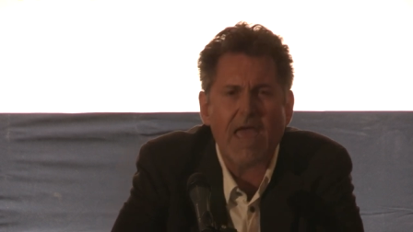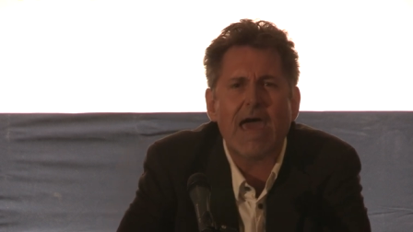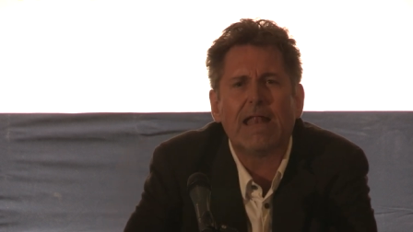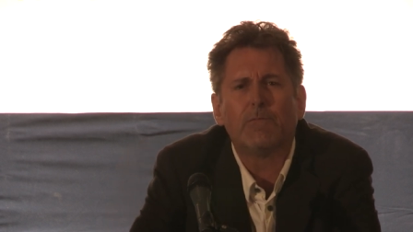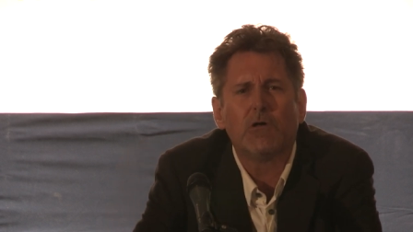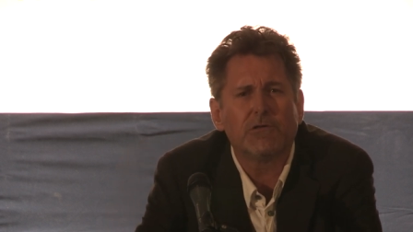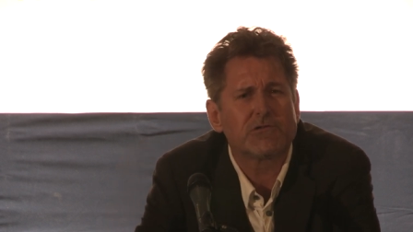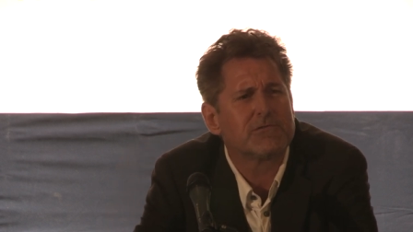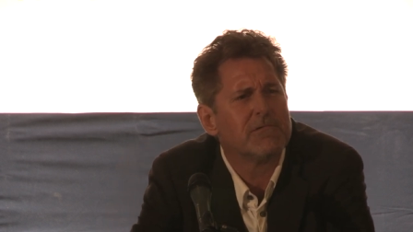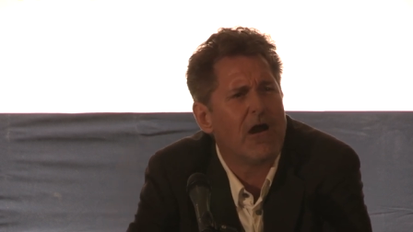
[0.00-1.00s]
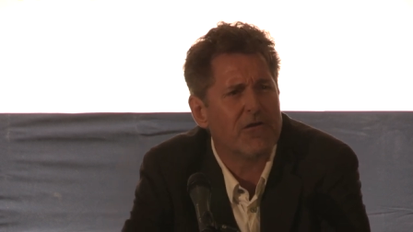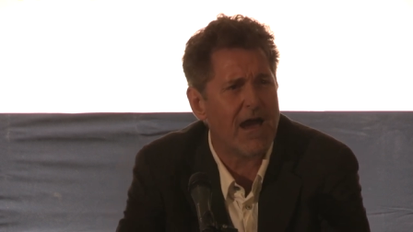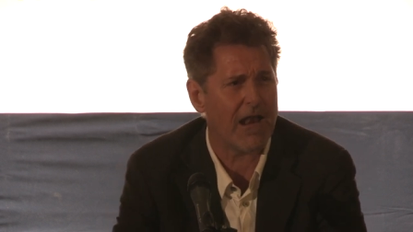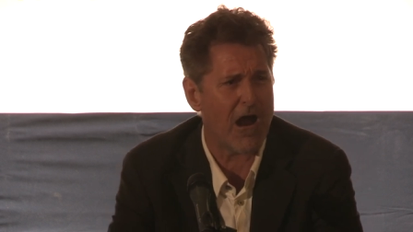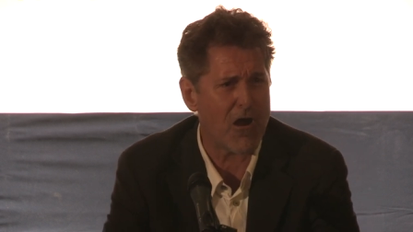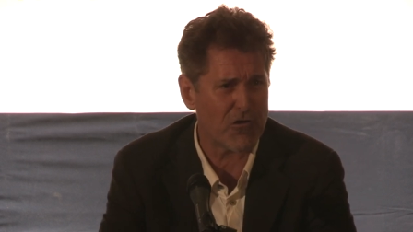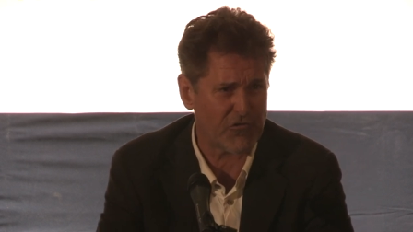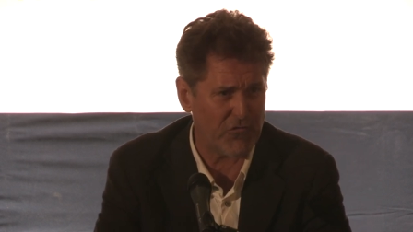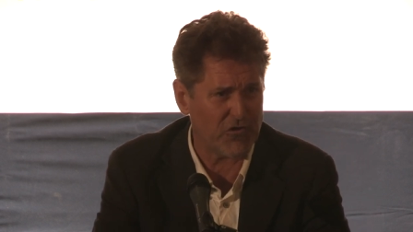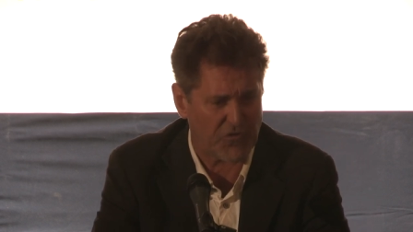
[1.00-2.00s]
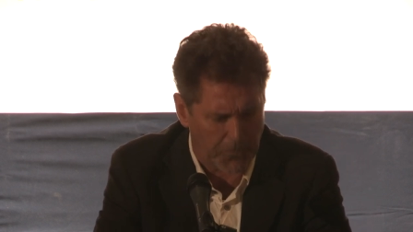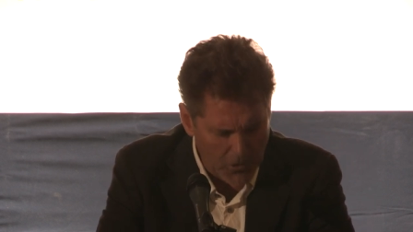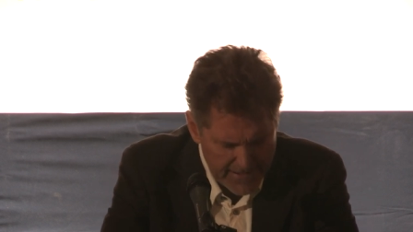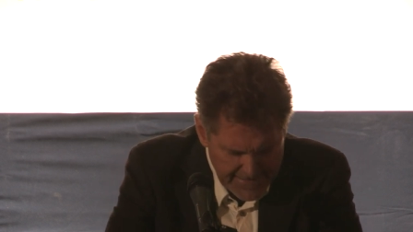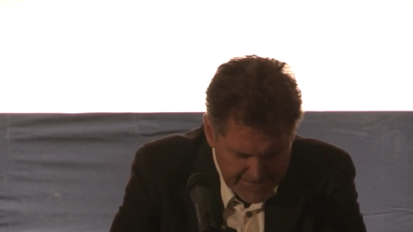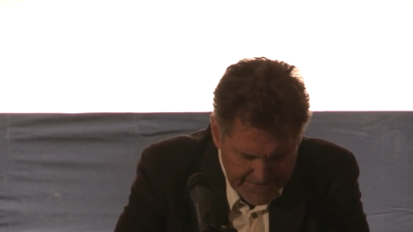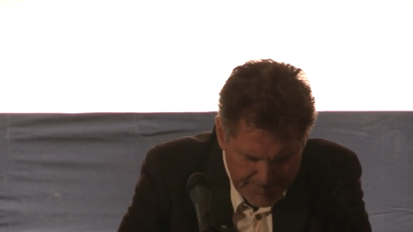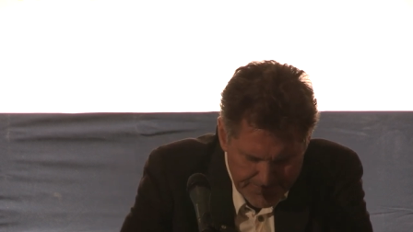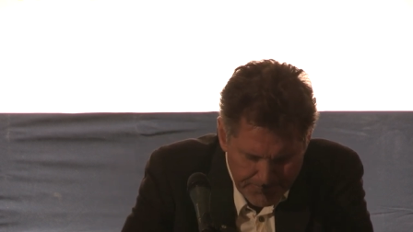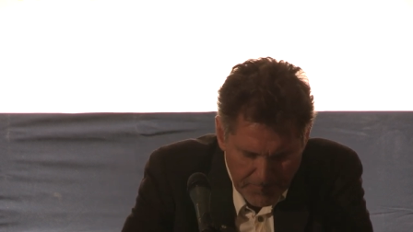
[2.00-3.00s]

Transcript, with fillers: Animals are not ours to exploit,